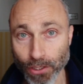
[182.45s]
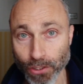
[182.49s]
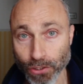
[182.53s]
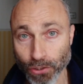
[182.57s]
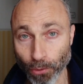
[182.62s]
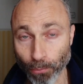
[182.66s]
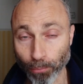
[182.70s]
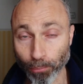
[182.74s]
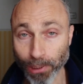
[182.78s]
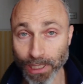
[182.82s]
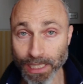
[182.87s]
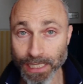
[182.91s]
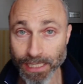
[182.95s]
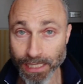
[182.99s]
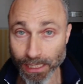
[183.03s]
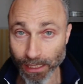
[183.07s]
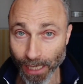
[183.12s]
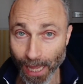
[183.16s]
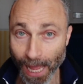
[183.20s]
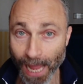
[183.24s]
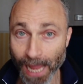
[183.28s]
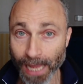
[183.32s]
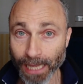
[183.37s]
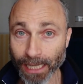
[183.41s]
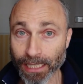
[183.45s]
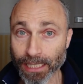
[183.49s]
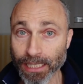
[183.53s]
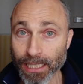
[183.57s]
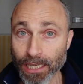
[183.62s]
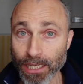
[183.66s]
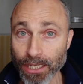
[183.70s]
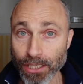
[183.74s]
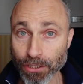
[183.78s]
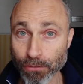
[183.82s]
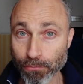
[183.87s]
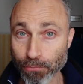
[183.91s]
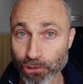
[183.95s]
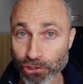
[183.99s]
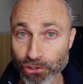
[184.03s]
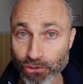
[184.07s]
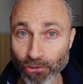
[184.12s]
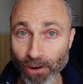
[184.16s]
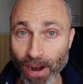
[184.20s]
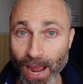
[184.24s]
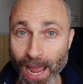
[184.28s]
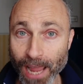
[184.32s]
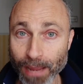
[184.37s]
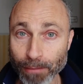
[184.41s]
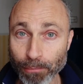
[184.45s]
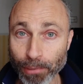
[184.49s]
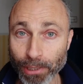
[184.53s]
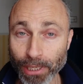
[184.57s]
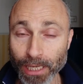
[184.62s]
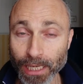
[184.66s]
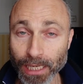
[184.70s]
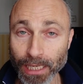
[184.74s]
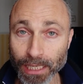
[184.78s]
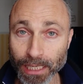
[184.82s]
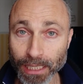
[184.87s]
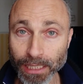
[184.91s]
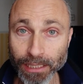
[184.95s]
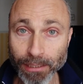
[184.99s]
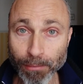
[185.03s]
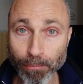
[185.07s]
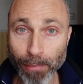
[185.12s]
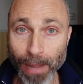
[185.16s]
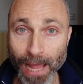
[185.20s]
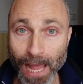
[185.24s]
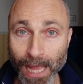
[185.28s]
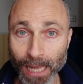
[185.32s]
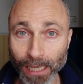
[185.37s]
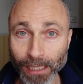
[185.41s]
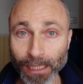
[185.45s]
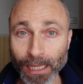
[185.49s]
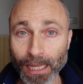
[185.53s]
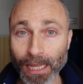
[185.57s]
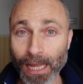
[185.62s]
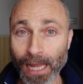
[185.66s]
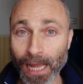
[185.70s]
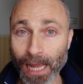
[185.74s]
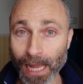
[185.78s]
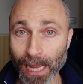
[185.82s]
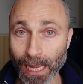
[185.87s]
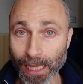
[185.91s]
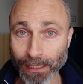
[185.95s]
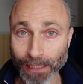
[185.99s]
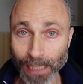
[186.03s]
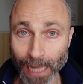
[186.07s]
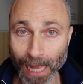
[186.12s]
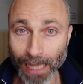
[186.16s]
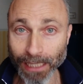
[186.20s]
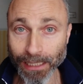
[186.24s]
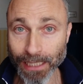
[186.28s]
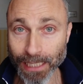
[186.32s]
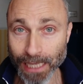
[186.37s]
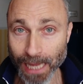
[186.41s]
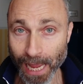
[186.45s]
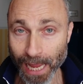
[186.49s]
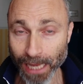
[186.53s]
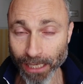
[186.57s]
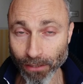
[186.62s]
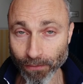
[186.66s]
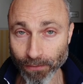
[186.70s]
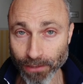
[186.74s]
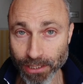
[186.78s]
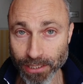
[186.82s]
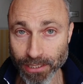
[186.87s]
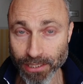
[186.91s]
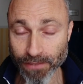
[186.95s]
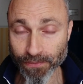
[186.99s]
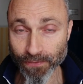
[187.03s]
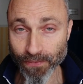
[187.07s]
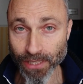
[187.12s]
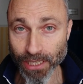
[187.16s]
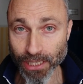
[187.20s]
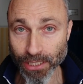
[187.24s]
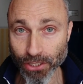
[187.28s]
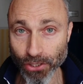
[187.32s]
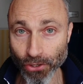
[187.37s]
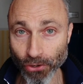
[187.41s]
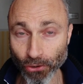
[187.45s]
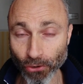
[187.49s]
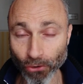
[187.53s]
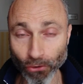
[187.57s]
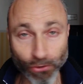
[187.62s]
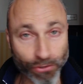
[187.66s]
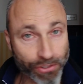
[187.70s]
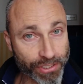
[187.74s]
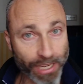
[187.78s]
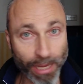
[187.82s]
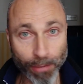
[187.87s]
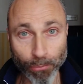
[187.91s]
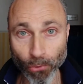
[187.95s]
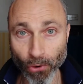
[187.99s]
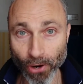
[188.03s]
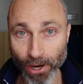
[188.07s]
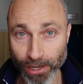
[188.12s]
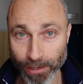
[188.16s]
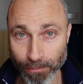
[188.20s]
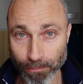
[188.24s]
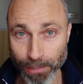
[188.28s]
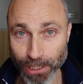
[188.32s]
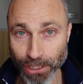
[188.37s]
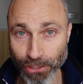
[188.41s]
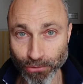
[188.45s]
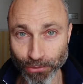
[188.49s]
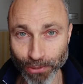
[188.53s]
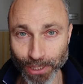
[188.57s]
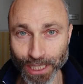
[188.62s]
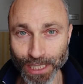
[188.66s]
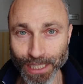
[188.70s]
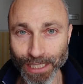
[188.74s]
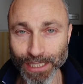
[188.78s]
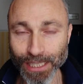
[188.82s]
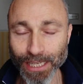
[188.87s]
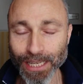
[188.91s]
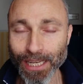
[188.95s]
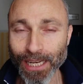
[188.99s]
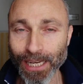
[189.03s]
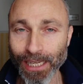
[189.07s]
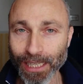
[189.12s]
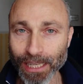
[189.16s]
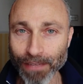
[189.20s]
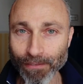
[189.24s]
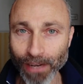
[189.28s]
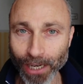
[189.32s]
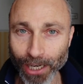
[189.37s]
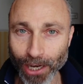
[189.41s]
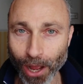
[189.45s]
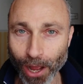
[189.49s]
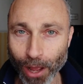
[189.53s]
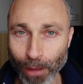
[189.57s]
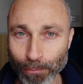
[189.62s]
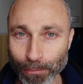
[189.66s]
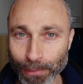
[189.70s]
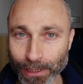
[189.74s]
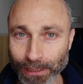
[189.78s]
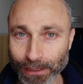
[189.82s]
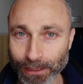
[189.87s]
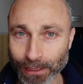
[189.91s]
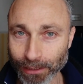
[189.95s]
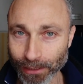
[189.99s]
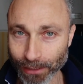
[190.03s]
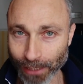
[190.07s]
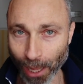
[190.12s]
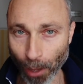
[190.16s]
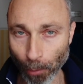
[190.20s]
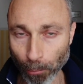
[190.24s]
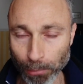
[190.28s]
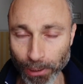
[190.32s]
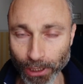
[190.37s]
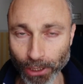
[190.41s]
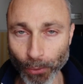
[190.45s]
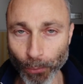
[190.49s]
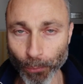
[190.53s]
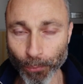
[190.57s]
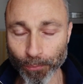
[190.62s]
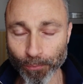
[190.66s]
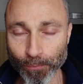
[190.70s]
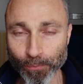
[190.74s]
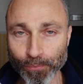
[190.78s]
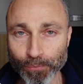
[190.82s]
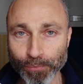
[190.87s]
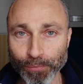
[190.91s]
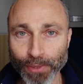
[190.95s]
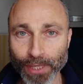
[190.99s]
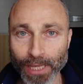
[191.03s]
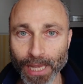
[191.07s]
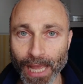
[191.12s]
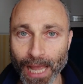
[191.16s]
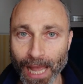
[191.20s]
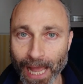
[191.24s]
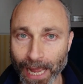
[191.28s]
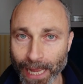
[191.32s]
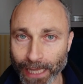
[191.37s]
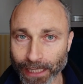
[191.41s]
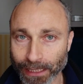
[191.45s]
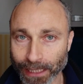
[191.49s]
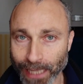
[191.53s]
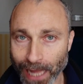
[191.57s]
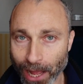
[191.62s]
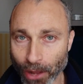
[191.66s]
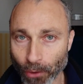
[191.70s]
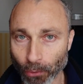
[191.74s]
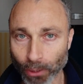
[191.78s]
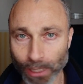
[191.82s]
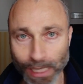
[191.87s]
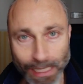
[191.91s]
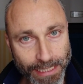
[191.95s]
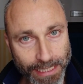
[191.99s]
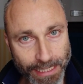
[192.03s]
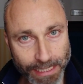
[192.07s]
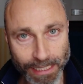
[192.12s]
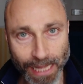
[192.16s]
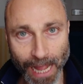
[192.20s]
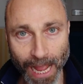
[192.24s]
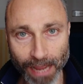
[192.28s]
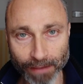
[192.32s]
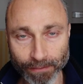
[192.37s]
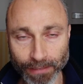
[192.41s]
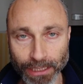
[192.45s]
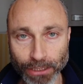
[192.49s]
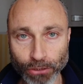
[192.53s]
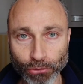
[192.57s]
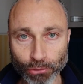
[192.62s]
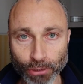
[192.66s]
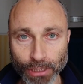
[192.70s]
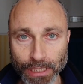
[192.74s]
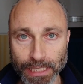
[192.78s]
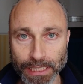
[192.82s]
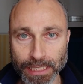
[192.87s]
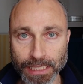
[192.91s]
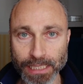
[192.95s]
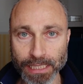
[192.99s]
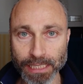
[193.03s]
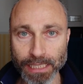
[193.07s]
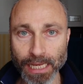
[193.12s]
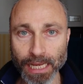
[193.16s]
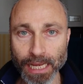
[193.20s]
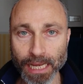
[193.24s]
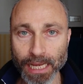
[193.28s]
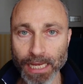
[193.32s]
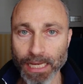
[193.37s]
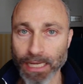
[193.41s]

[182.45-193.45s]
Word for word: So please like, subscribe, hit the bell and at the end of this video or somewhere in between leave a comment down below. And now let's dive into this.